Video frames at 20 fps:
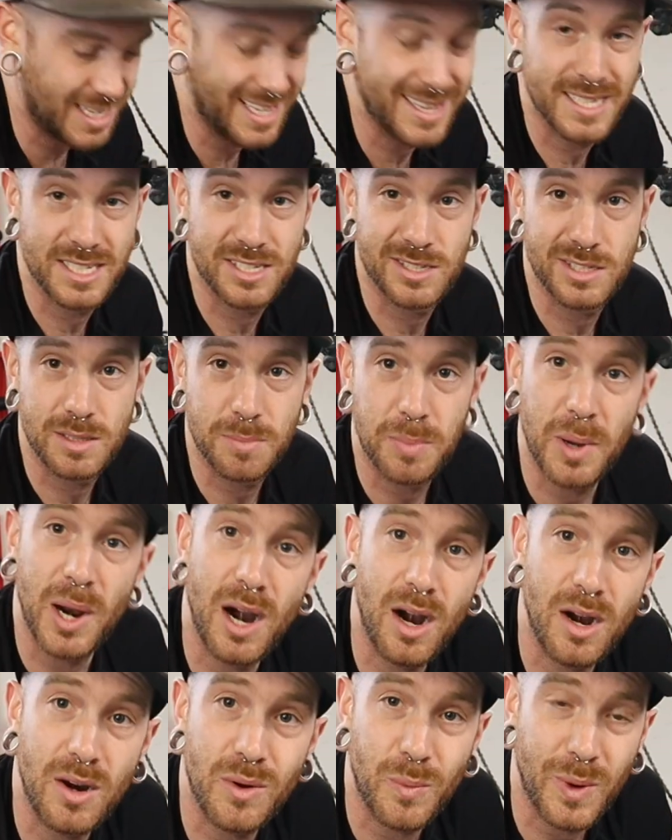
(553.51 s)
and this is the
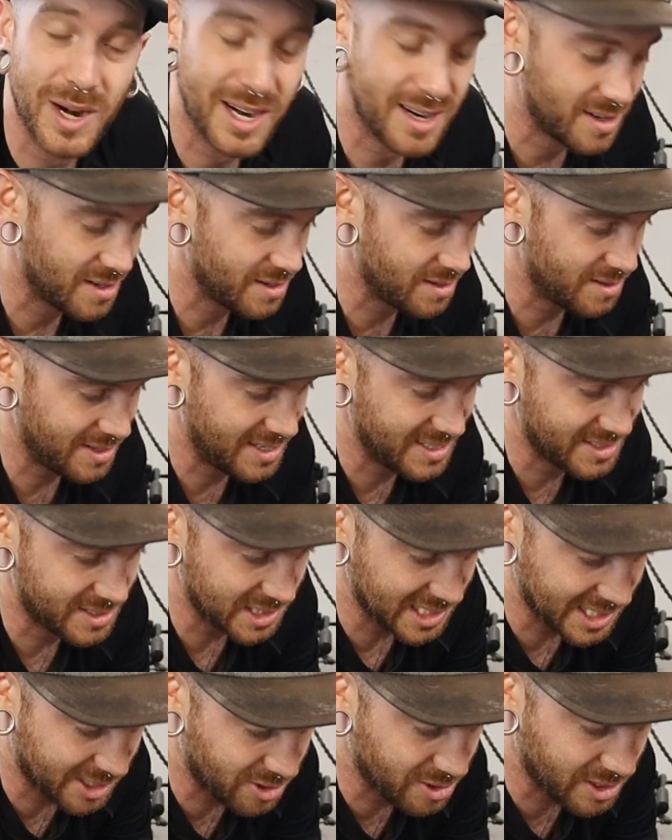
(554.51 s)
part where
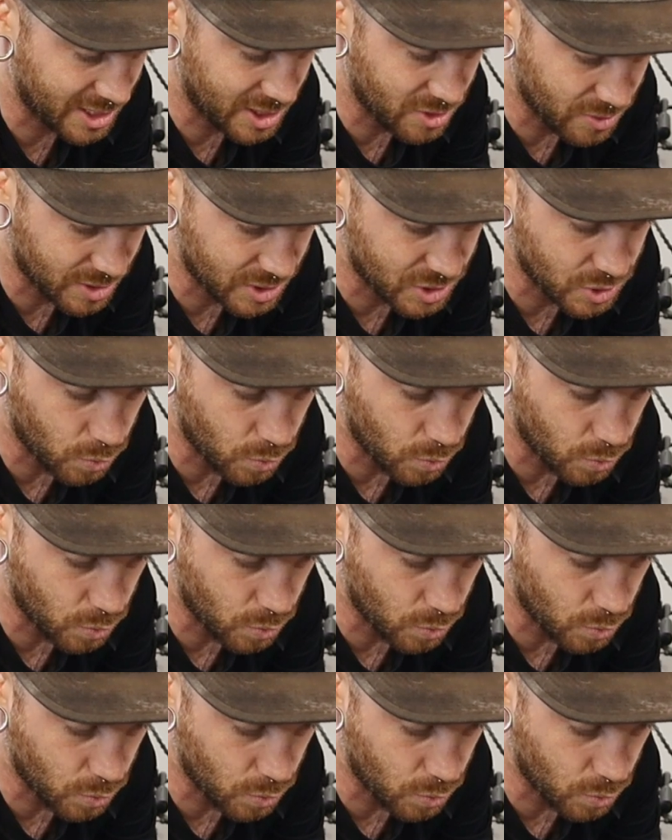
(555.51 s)
it's literally going